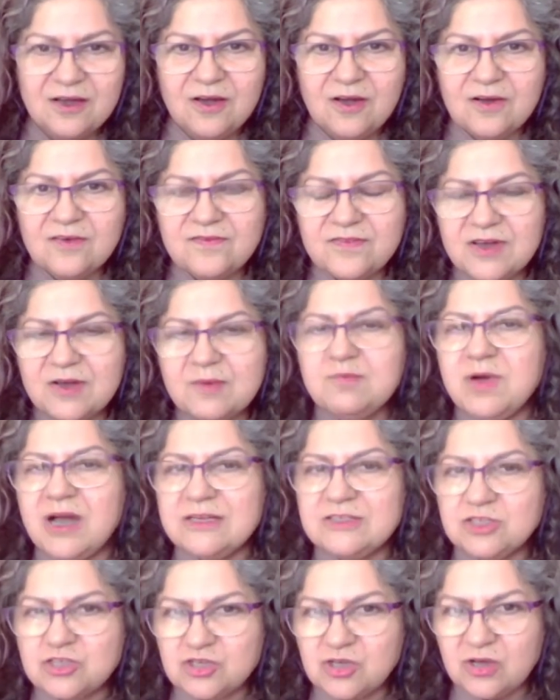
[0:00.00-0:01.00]
of a
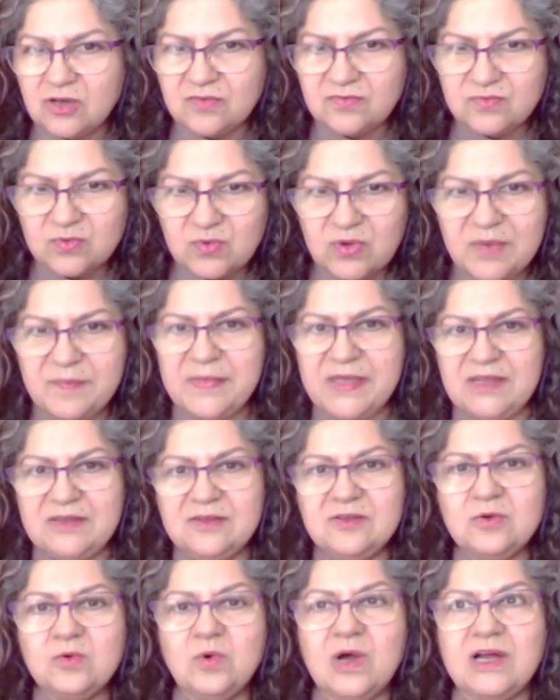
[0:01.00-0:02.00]
bunch of
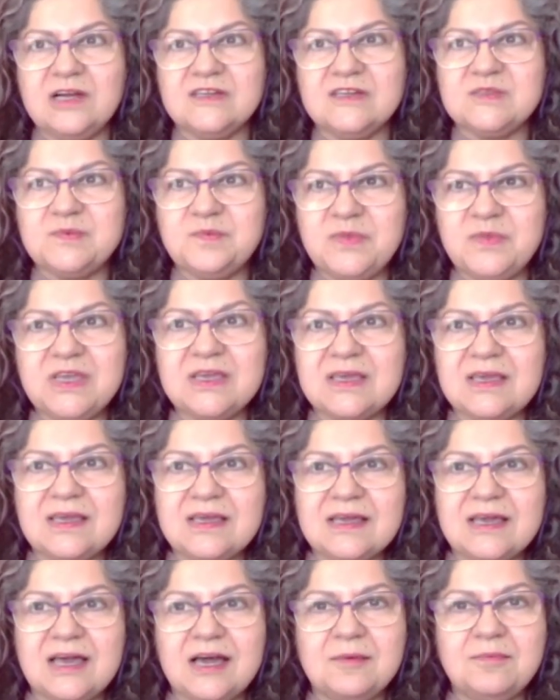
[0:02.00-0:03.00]
women who are
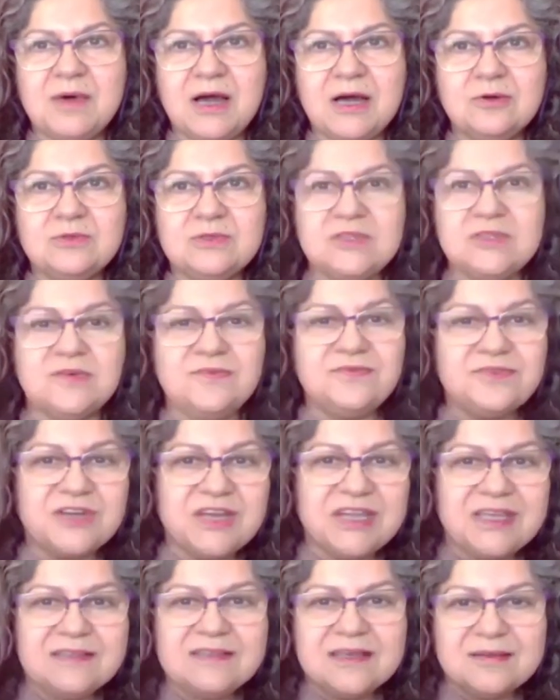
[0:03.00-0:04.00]
speaking about the
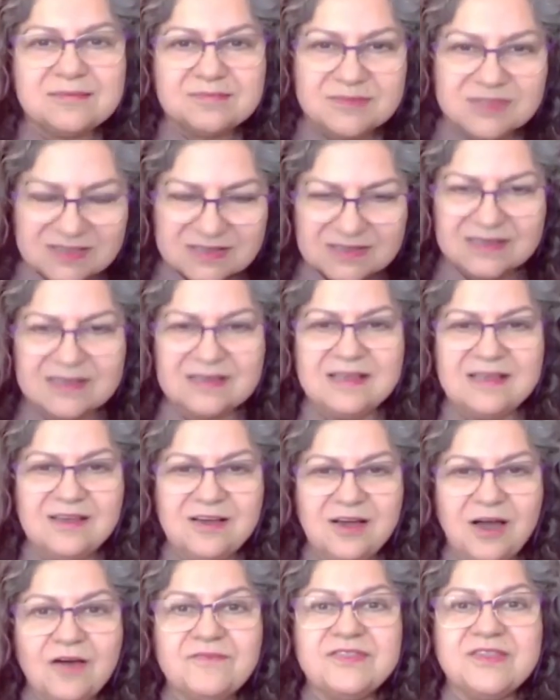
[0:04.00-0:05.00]
freedom
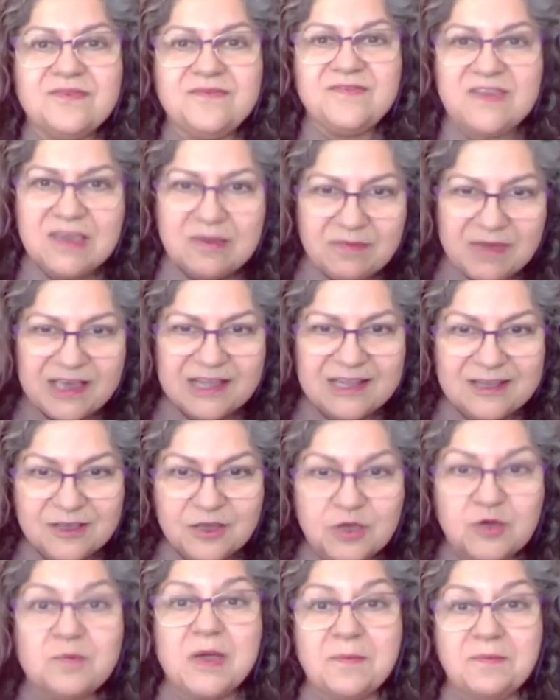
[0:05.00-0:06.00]
of the female
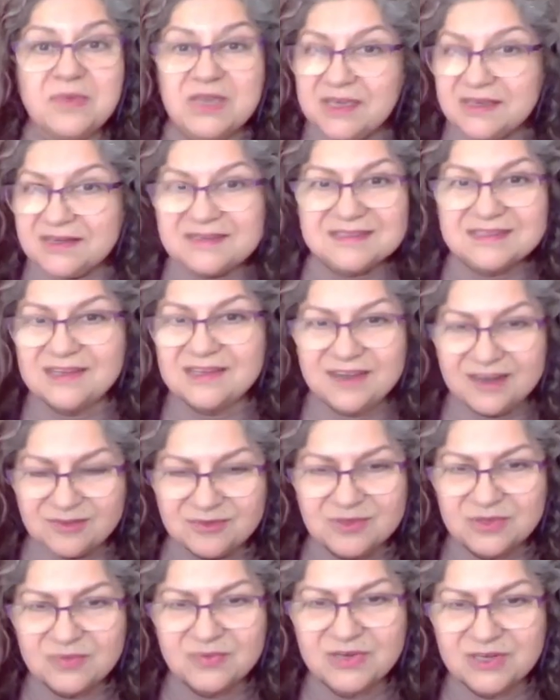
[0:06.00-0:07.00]
human beings
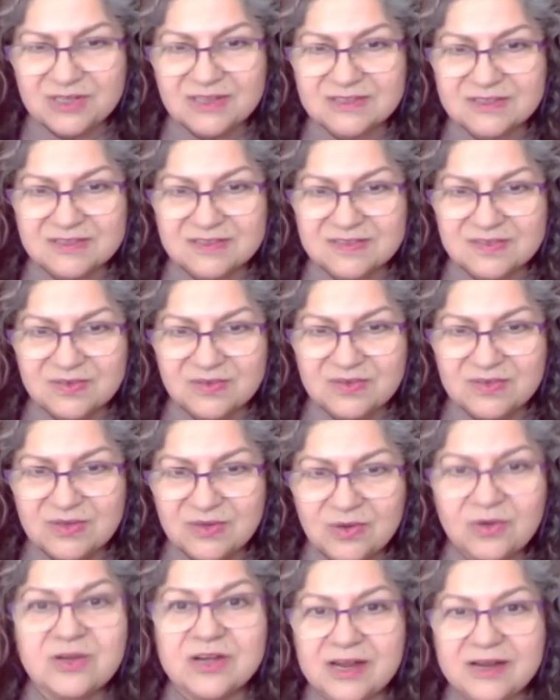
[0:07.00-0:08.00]
around the world
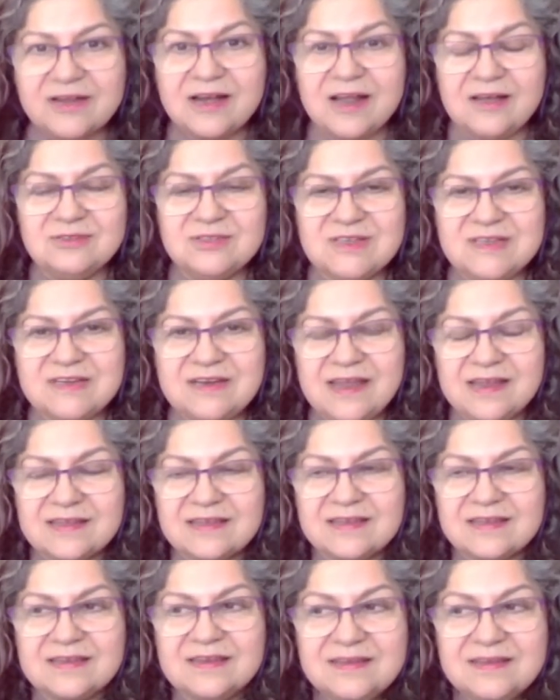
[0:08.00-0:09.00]
or around Iraq?